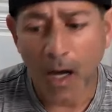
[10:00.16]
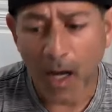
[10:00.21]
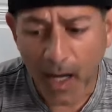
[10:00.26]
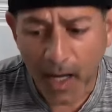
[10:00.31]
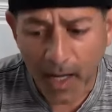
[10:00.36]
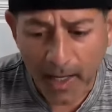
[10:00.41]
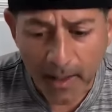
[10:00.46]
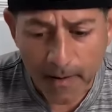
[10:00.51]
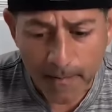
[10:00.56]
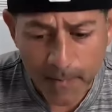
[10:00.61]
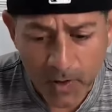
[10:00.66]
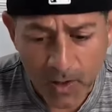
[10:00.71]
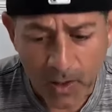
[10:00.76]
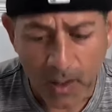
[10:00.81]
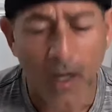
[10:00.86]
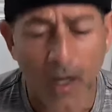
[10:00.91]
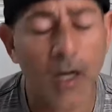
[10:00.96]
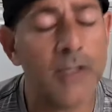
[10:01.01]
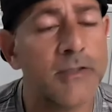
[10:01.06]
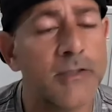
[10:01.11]
I am
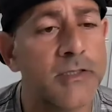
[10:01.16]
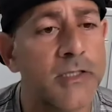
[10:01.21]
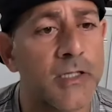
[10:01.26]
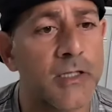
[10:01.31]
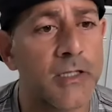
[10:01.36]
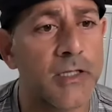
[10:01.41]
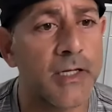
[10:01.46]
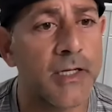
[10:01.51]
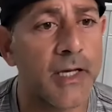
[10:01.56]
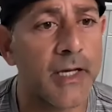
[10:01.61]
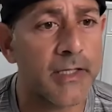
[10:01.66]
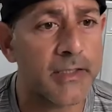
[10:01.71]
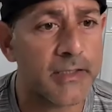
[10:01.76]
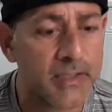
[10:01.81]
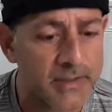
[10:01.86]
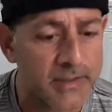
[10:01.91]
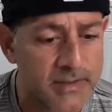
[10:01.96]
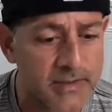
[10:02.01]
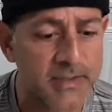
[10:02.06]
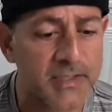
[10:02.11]
constantly and
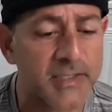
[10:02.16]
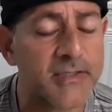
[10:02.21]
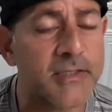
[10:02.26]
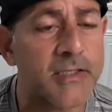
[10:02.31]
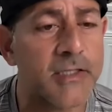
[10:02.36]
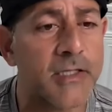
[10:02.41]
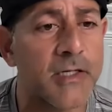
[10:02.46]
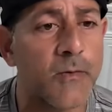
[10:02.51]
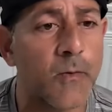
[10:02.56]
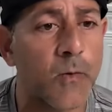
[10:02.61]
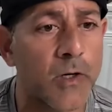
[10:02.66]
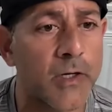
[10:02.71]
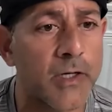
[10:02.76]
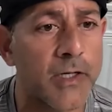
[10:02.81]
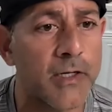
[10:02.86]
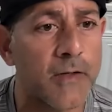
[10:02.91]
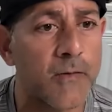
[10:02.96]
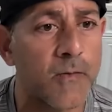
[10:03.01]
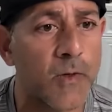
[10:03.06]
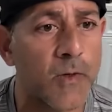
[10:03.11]
consistently
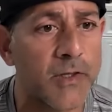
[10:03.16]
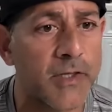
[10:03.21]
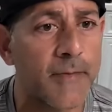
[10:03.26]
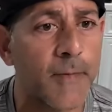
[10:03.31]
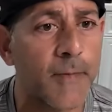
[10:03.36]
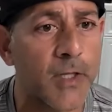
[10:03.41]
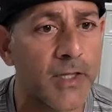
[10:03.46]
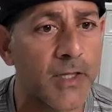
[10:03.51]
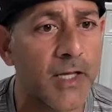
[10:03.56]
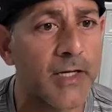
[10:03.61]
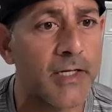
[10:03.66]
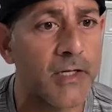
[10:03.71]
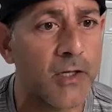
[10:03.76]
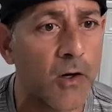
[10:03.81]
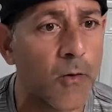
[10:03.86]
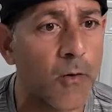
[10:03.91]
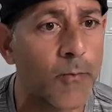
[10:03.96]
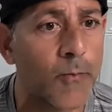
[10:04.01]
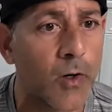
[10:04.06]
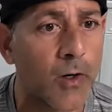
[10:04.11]
working with him on letting
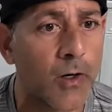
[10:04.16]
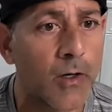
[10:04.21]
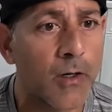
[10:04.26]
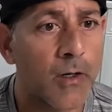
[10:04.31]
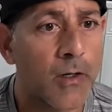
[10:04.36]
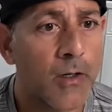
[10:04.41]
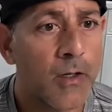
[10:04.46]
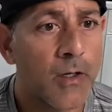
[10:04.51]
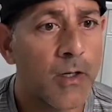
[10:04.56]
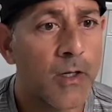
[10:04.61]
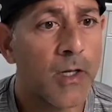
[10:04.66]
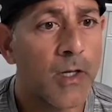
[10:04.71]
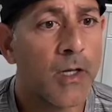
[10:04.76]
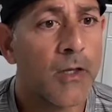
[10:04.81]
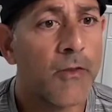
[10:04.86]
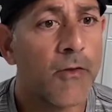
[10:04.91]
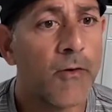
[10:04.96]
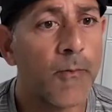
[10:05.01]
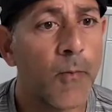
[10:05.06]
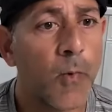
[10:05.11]
go more.
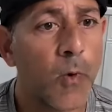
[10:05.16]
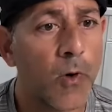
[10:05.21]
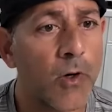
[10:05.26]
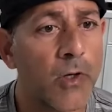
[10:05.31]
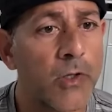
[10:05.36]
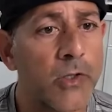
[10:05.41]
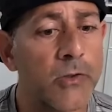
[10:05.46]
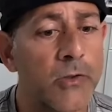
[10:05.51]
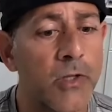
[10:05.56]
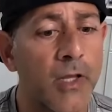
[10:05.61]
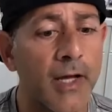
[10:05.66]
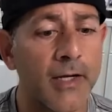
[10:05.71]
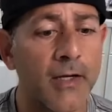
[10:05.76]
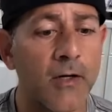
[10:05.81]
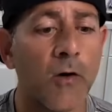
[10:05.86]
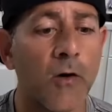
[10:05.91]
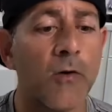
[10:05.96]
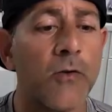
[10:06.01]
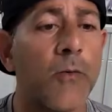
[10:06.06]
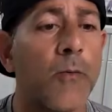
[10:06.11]
The more you let
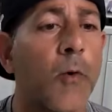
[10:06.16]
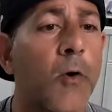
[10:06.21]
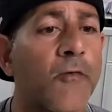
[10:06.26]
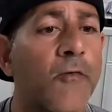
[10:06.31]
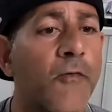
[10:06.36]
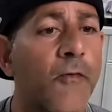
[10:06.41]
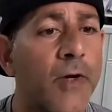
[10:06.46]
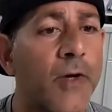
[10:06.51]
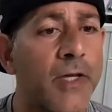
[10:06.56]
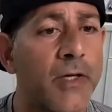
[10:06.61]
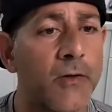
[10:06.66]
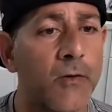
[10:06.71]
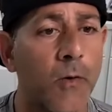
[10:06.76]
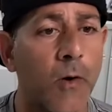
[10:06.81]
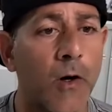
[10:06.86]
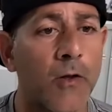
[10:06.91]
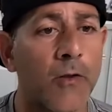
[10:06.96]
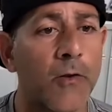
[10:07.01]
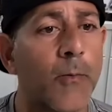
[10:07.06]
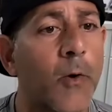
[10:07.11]
go, the more free you
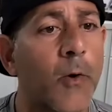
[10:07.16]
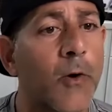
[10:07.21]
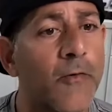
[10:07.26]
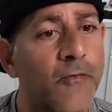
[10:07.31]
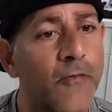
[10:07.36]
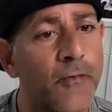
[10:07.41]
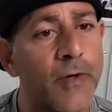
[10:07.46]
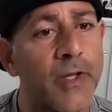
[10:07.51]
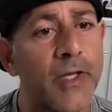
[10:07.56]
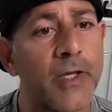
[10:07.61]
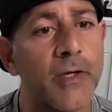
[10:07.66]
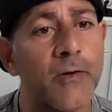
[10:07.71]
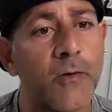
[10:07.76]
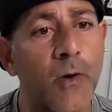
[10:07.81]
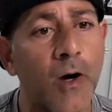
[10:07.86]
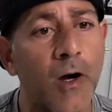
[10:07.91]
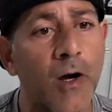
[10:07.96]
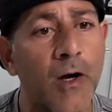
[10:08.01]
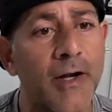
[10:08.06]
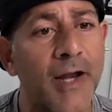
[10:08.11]
are. The more free you
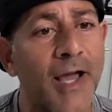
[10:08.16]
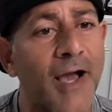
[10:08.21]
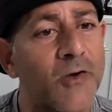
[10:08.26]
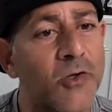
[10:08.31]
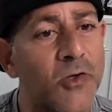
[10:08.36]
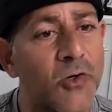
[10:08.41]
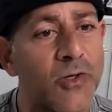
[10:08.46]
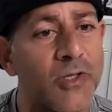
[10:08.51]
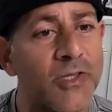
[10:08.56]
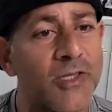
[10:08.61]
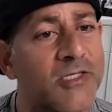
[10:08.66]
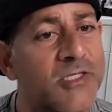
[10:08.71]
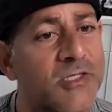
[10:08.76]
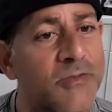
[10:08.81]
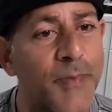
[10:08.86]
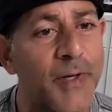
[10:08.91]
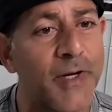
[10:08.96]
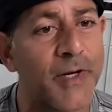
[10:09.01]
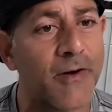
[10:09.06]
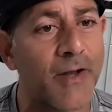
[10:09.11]
are, now you're in the
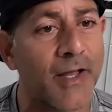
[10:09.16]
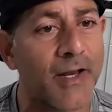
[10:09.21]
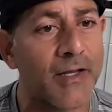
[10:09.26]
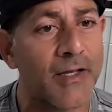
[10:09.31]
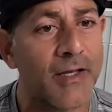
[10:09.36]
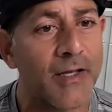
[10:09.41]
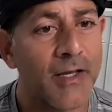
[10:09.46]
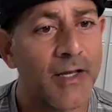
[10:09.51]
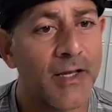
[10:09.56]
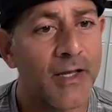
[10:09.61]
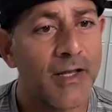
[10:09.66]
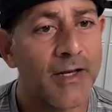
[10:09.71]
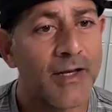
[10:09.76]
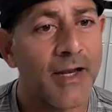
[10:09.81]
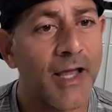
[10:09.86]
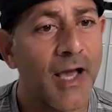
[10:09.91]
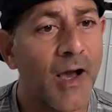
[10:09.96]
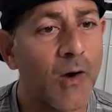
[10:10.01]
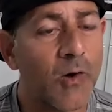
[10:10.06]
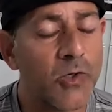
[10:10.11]
spirit.
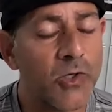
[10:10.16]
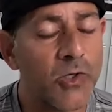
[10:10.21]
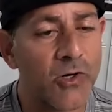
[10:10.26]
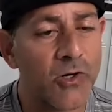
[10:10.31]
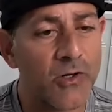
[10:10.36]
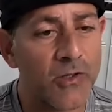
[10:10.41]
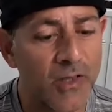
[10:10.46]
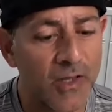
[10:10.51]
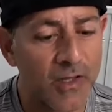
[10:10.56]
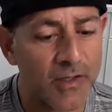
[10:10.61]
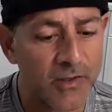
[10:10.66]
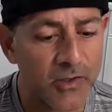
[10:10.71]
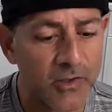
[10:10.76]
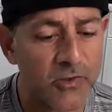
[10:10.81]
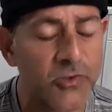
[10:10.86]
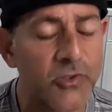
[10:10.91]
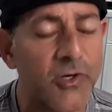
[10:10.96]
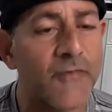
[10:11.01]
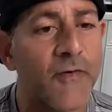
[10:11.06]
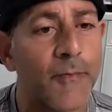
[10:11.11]
Now you're
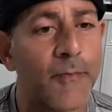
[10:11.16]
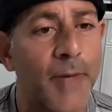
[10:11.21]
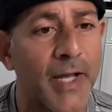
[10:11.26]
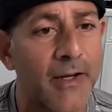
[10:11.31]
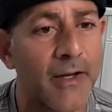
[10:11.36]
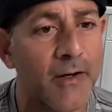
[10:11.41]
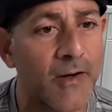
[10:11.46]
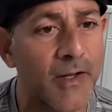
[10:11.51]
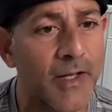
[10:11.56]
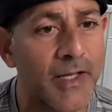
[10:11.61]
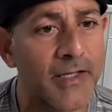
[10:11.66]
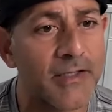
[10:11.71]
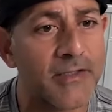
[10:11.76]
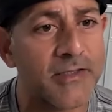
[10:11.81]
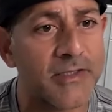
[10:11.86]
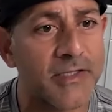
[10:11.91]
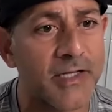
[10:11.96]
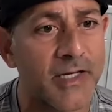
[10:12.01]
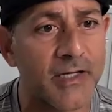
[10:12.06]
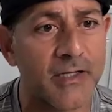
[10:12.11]
driven by your
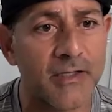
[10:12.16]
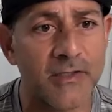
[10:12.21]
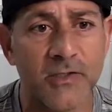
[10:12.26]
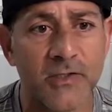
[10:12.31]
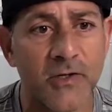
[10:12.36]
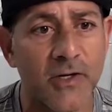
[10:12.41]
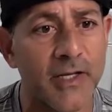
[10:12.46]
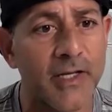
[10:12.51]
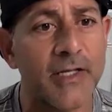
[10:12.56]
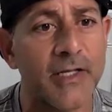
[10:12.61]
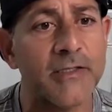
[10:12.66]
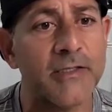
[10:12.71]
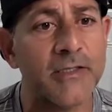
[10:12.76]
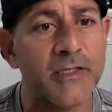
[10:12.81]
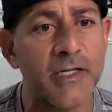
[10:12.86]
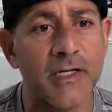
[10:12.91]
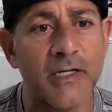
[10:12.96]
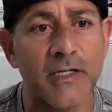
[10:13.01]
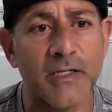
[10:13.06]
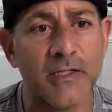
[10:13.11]
instinct, because your
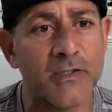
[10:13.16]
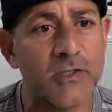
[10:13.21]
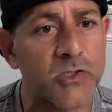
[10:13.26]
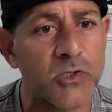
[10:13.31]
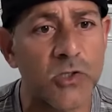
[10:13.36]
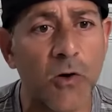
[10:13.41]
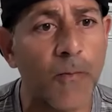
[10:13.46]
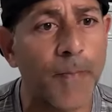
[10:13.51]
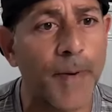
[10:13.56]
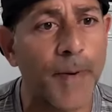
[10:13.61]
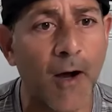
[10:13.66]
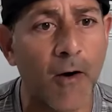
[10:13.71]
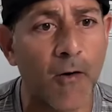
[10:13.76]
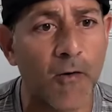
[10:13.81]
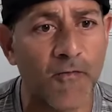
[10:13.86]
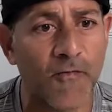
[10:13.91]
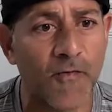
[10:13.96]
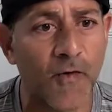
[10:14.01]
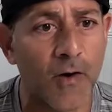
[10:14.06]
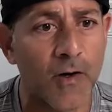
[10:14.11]
instinct is so
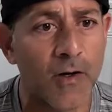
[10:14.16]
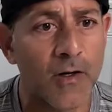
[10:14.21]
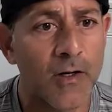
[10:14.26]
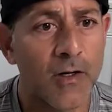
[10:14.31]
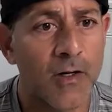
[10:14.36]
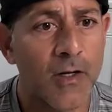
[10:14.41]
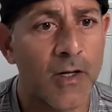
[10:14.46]
powerful.